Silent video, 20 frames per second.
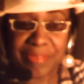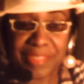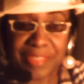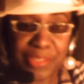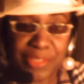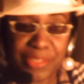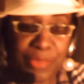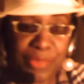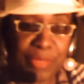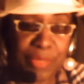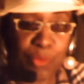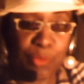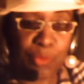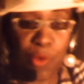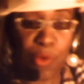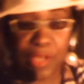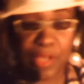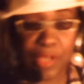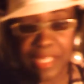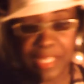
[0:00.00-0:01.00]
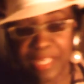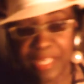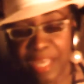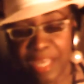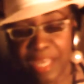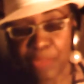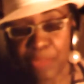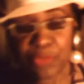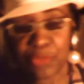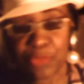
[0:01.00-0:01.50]
showing walking in
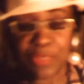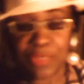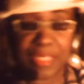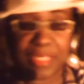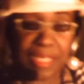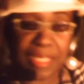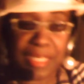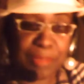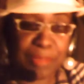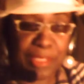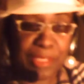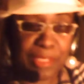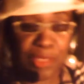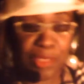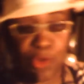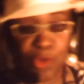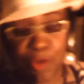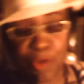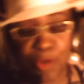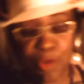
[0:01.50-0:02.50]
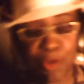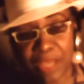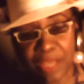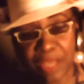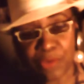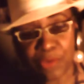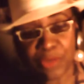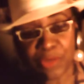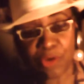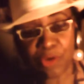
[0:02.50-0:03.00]
and out 3 times, and alarm
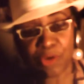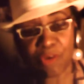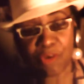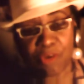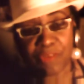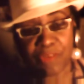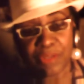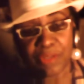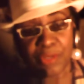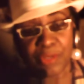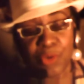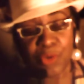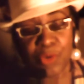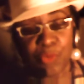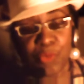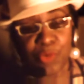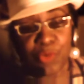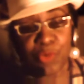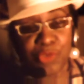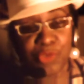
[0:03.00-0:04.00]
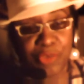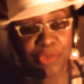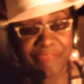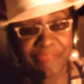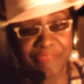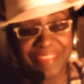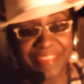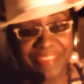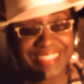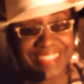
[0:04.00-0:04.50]
not going off. Well, you
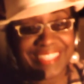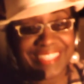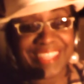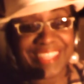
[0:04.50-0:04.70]
can fix it